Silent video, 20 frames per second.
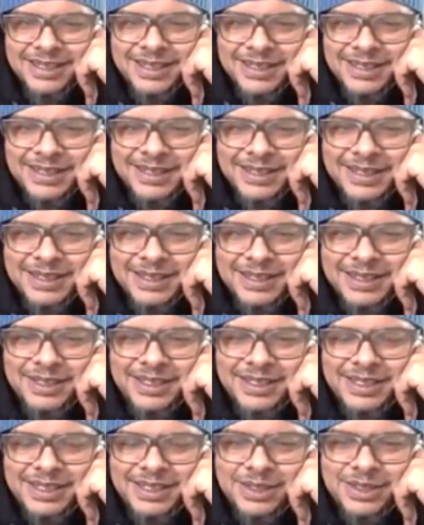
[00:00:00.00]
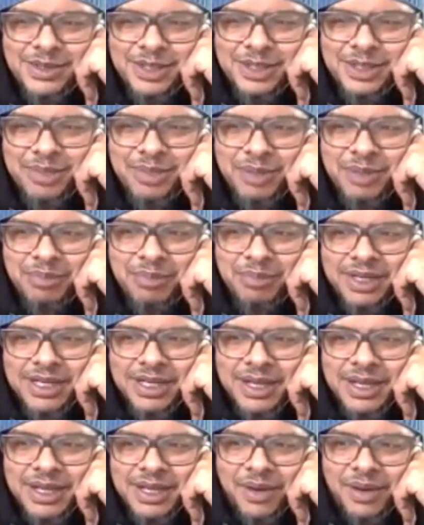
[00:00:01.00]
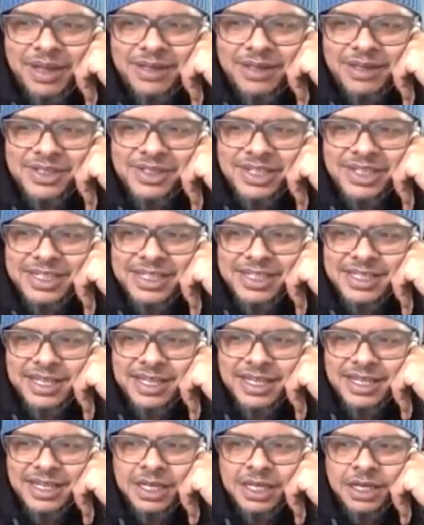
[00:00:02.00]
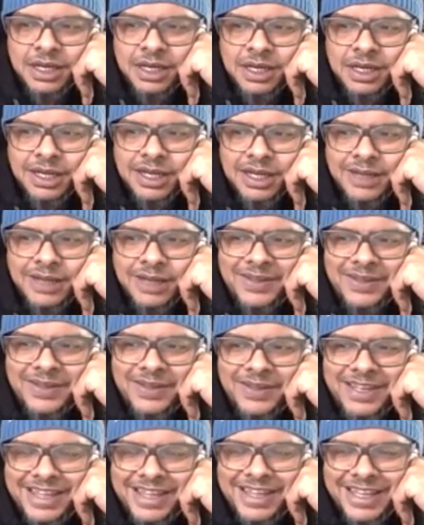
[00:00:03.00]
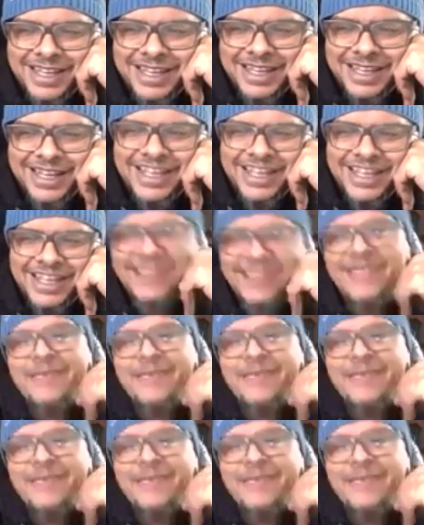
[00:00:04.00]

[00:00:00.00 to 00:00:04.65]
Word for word: the, the Jewish people. What I was going to say again?